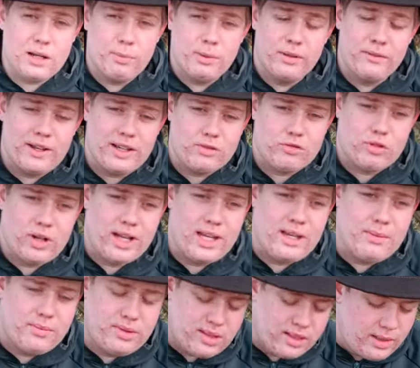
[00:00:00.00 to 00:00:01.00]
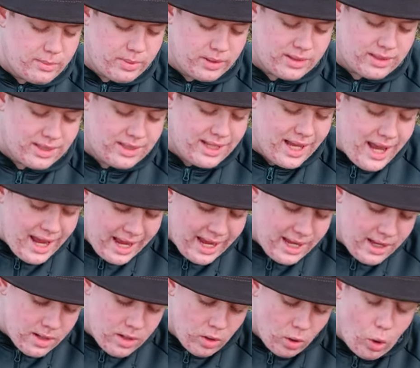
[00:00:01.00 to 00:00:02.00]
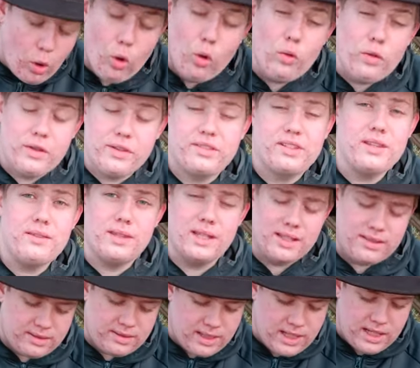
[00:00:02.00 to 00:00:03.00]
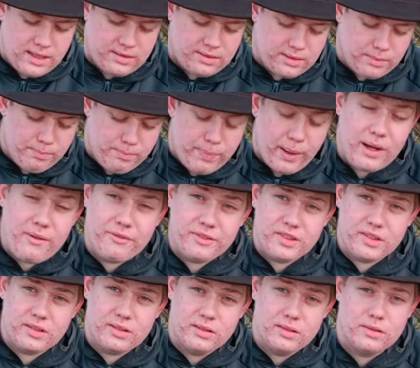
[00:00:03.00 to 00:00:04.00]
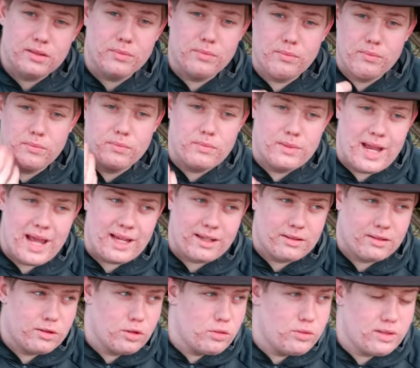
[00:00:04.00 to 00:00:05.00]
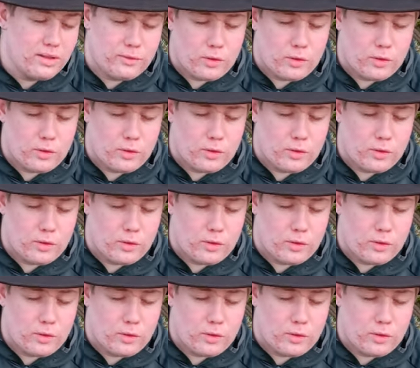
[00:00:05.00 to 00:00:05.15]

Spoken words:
a couple of extra items in it, but today all that's in this is some buffs, some neck snoods.